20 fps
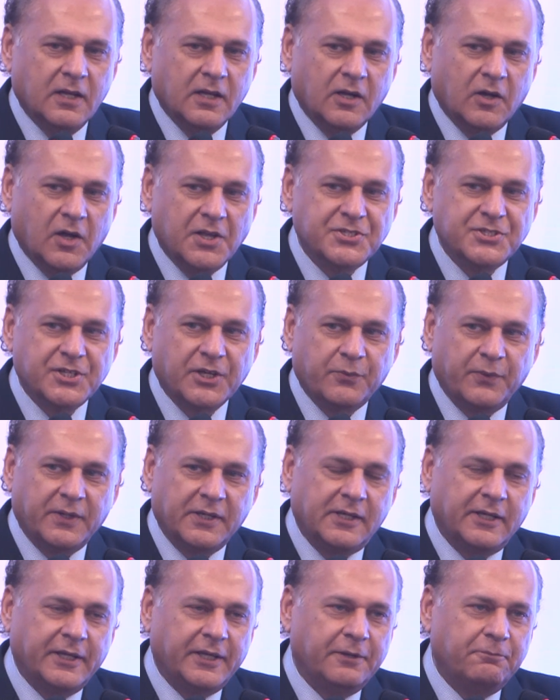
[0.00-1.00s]

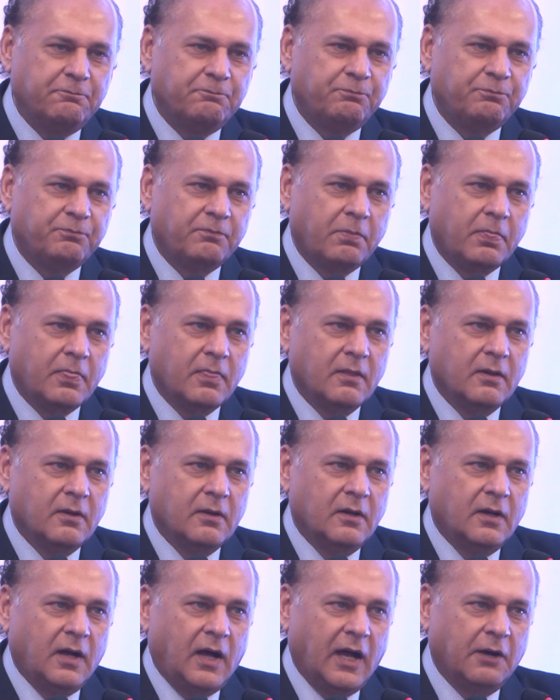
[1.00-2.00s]
Consequently,
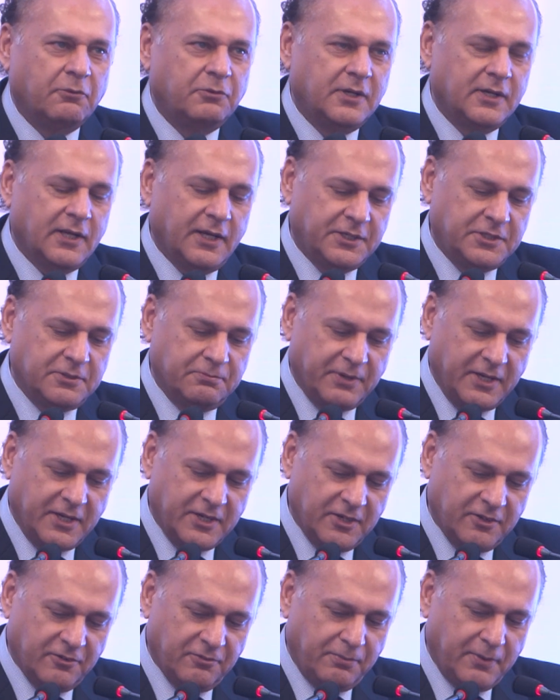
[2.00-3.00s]
I would like to
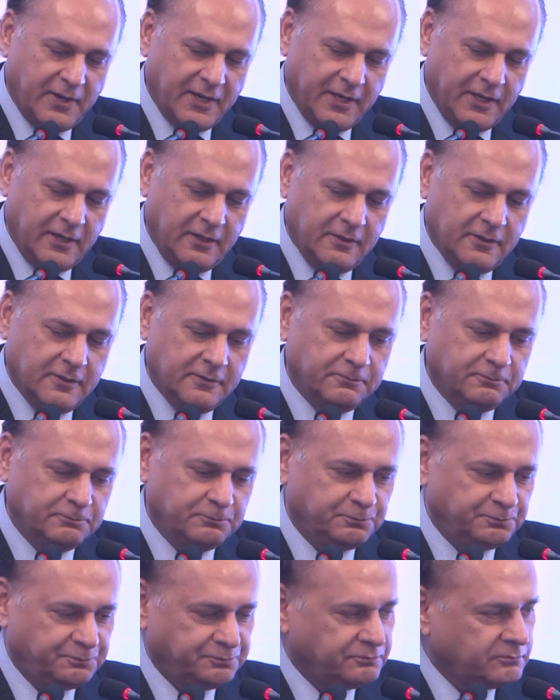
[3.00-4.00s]
begin off by,
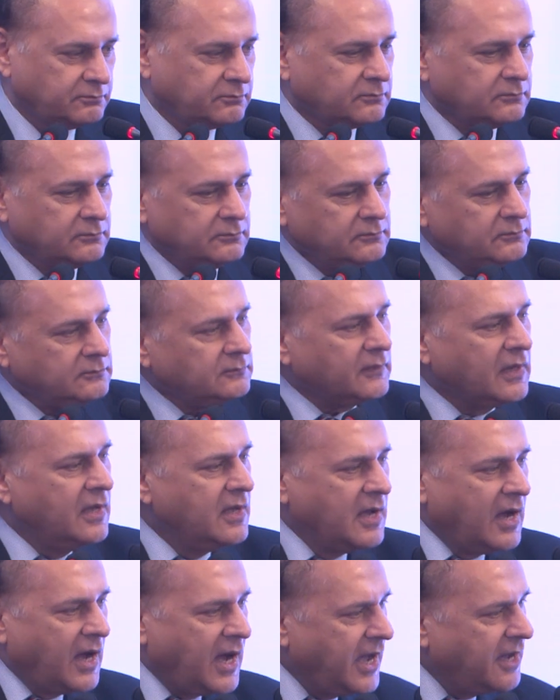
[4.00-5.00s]

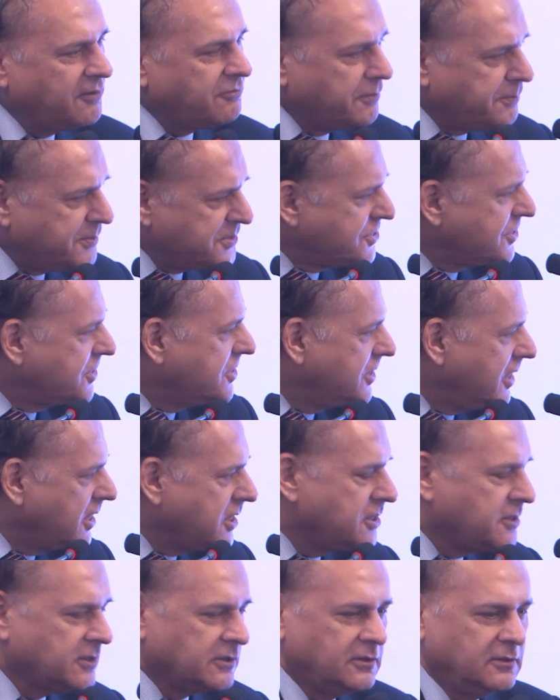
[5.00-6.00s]
I have a
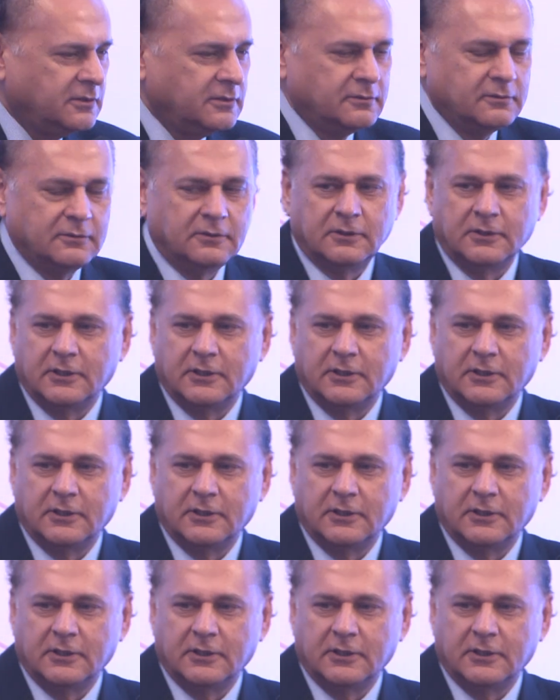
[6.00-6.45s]
presentation,